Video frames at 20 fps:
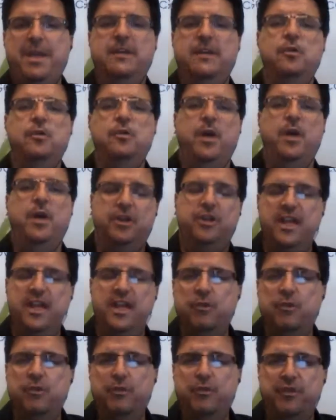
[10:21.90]
where you're
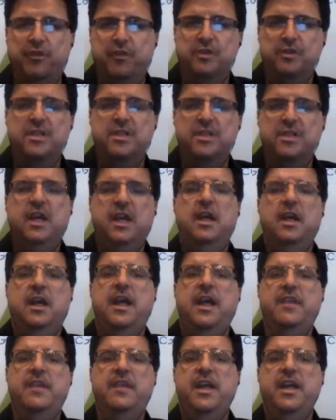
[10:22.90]
getting it reversed,
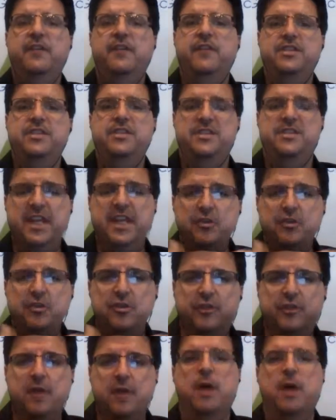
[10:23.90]
and then ever since then
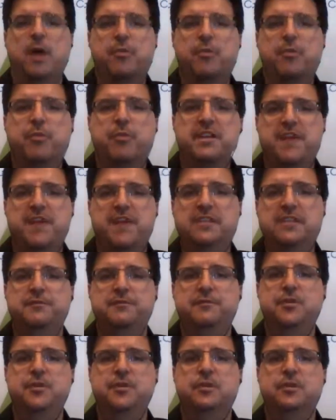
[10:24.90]
you've come out pretty fast
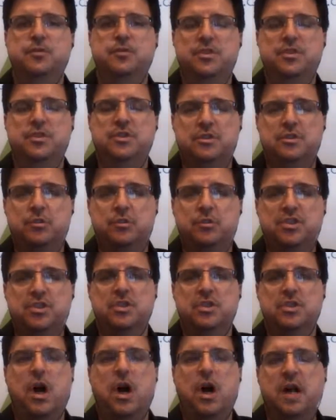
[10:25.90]
and furious, which
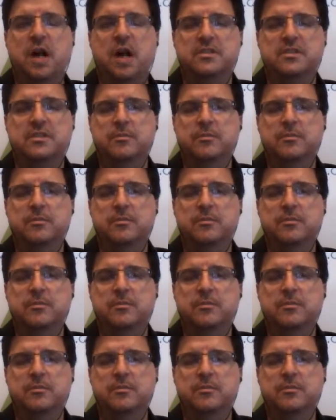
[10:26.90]
is awesome.